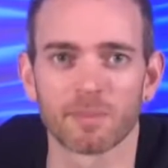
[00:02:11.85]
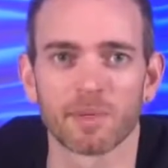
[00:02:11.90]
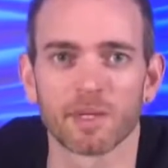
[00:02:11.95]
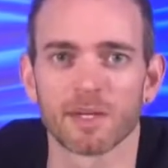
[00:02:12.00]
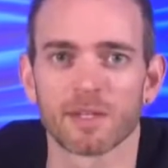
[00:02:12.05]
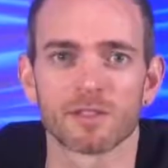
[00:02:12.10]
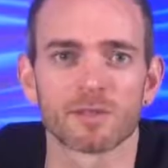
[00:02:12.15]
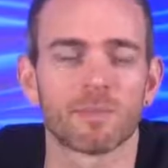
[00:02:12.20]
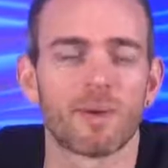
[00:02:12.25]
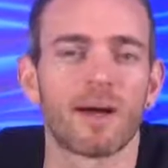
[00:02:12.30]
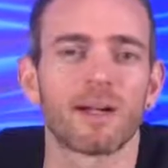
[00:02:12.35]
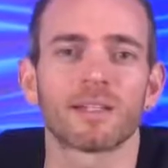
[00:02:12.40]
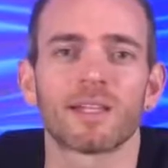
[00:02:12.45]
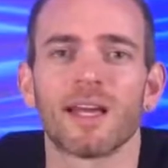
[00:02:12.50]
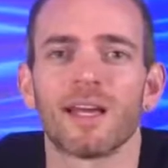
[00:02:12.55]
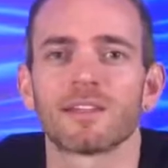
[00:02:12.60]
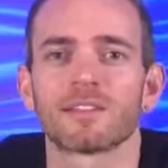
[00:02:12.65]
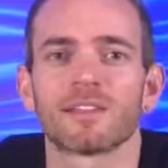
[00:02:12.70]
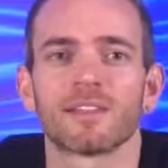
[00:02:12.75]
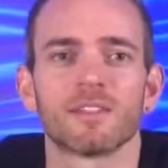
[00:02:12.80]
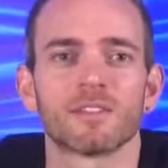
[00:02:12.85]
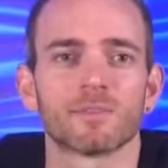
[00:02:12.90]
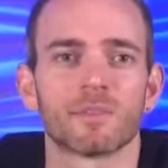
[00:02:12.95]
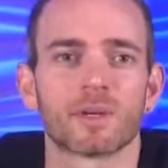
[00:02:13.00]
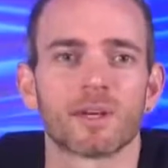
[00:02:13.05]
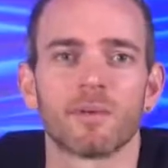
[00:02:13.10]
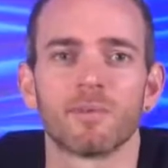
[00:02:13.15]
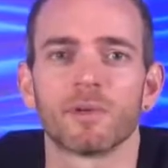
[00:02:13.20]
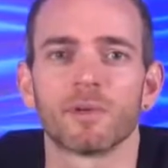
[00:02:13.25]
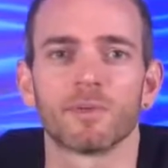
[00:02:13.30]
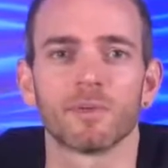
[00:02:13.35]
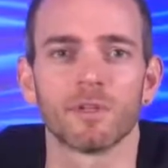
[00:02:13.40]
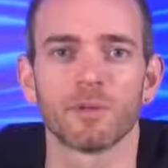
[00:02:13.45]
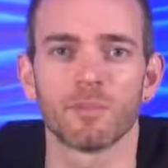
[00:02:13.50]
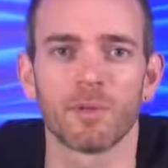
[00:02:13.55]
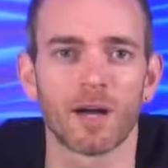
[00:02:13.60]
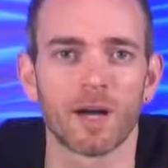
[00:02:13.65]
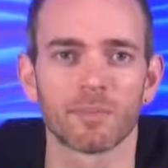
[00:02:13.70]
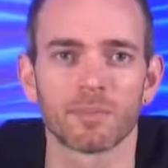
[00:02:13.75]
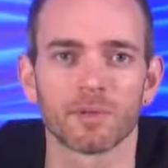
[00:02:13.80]
because podcasting is becoming really
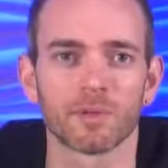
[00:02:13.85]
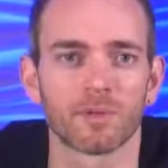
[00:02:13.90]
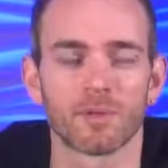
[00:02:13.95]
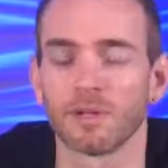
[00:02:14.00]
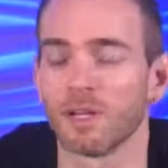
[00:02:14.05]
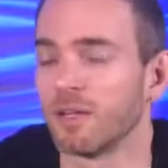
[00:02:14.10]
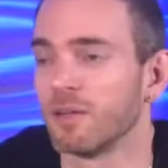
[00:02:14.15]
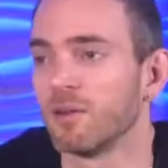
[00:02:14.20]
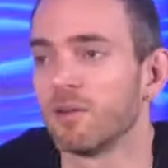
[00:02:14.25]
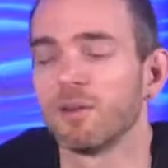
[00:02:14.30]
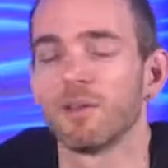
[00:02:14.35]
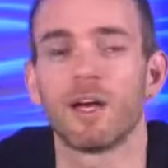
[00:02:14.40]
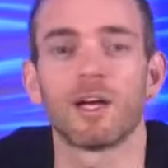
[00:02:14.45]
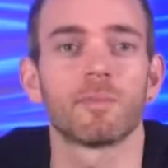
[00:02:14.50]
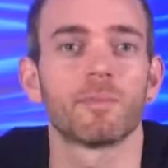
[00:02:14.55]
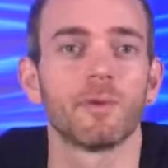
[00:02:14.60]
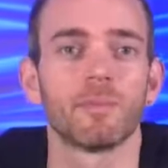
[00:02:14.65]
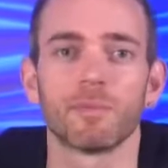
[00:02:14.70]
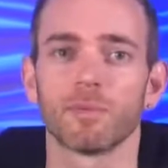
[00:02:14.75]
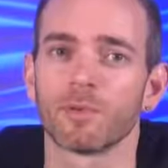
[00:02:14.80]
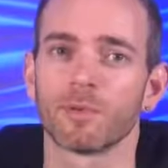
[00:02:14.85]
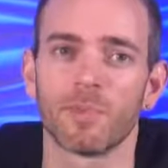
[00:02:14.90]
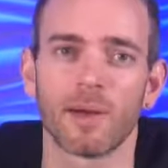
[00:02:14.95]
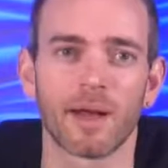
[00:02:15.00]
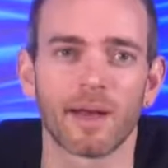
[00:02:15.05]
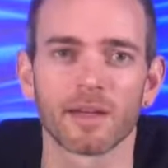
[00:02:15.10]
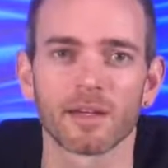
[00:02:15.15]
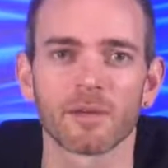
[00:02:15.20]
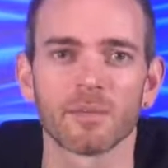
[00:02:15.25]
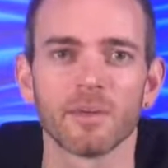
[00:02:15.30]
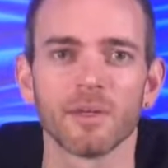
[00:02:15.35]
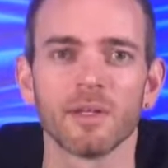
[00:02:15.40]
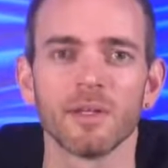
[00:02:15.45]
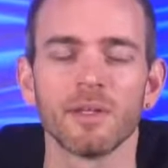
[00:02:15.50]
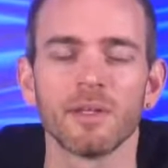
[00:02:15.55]
popular and I know a lot of people are buying them.